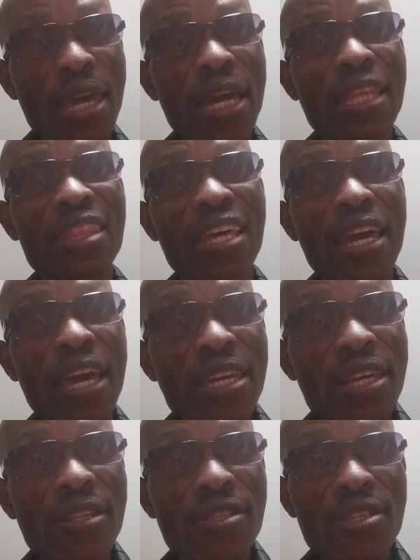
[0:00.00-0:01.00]
and the
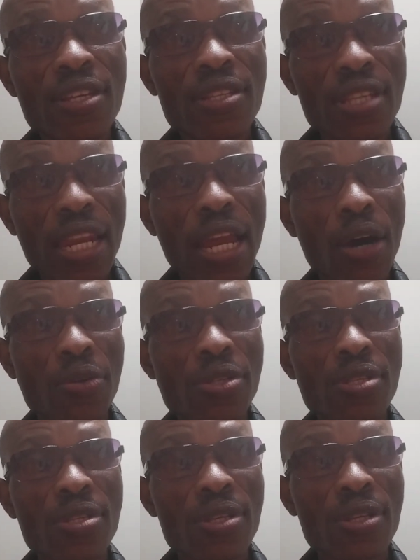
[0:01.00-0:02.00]
ANC
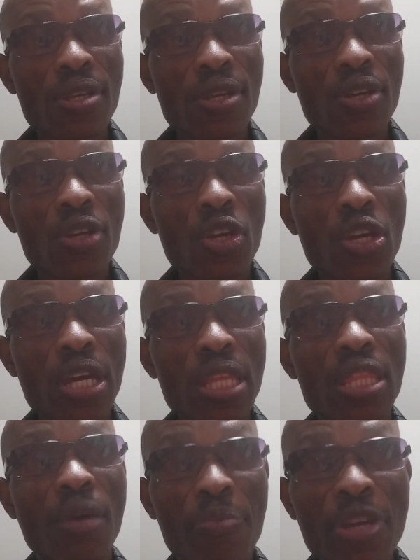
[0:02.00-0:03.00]
sellouts,
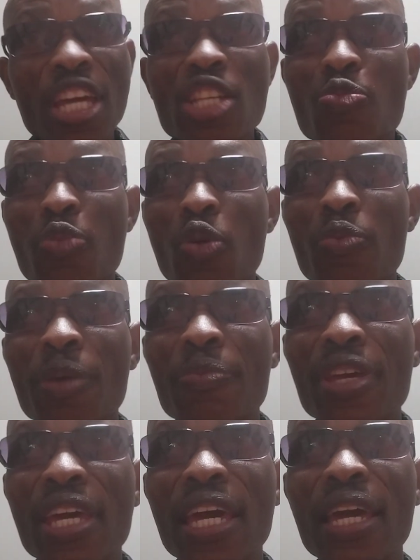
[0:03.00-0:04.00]
the biggest
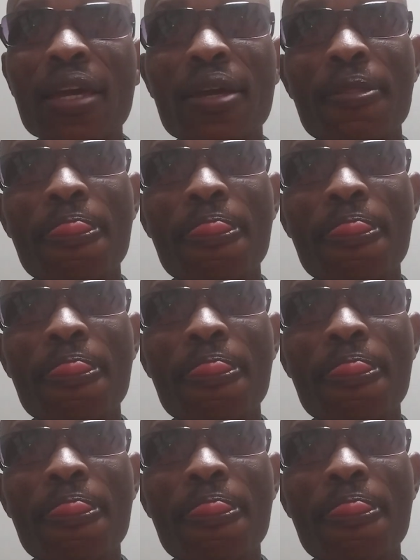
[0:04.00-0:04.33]
problem here